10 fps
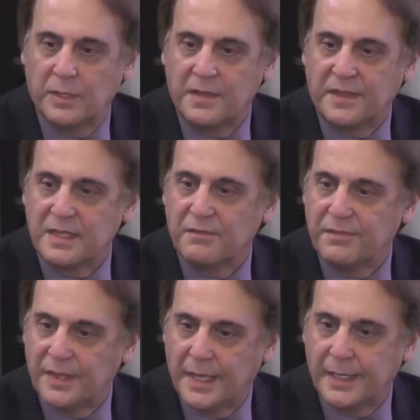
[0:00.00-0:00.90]
I think of
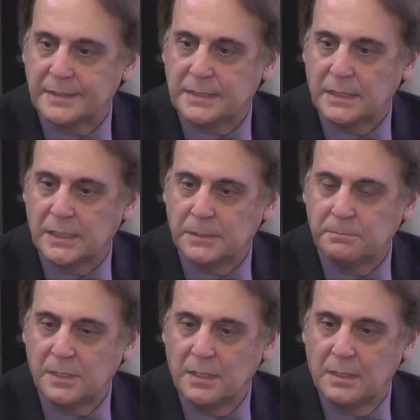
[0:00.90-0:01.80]
that,
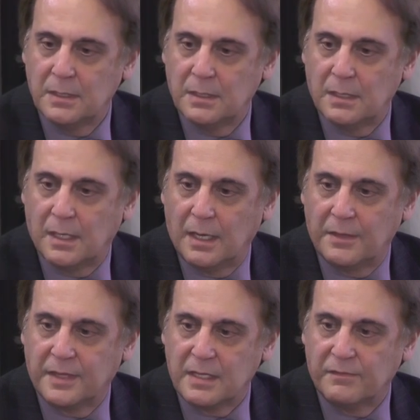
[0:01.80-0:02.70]
I
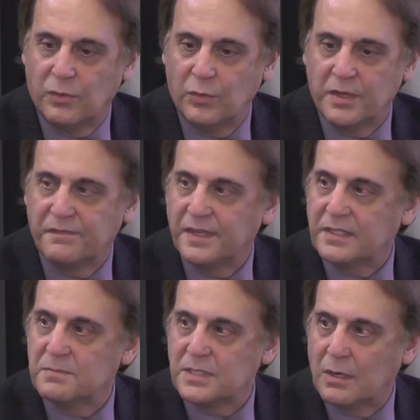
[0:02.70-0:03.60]
think of who their
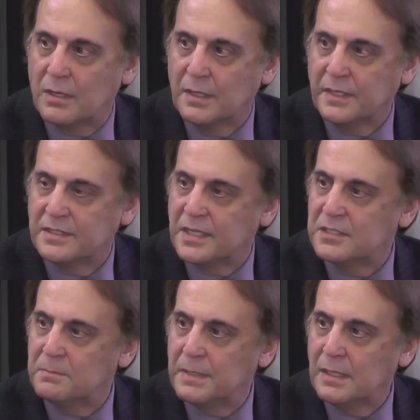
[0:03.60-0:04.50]
victims are, and they tend
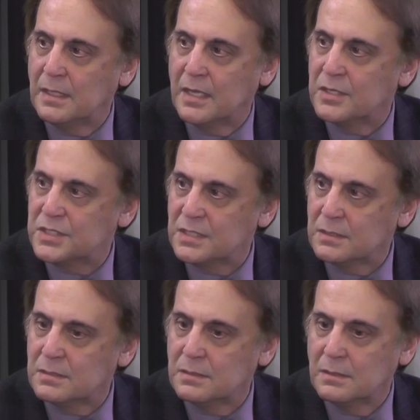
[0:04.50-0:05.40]
to be
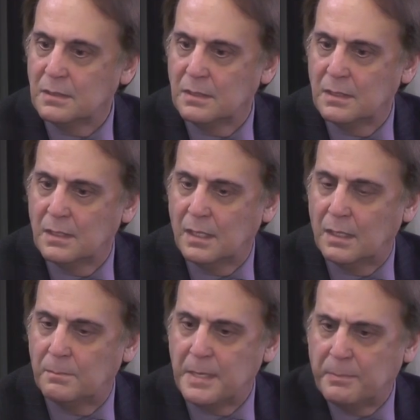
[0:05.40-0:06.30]
innocent
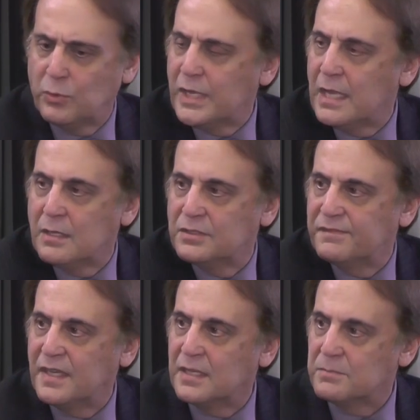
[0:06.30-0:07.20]
people who cannot
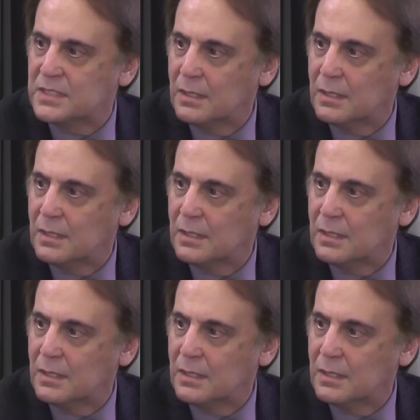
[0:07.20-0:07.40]
defend themselves.